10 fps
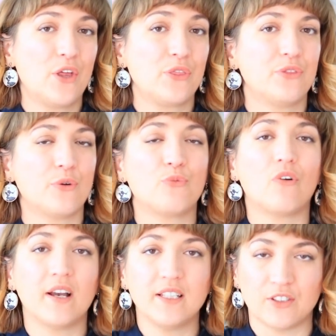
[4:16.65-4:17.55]
the
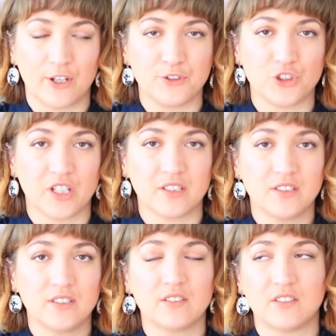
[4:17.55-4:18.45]
right
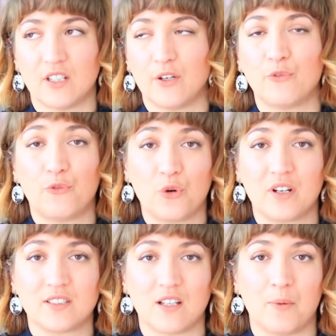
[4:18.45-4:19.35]
notions. So for
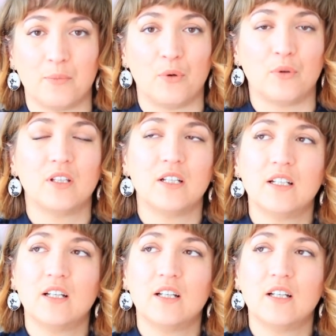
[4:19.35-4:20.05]
example,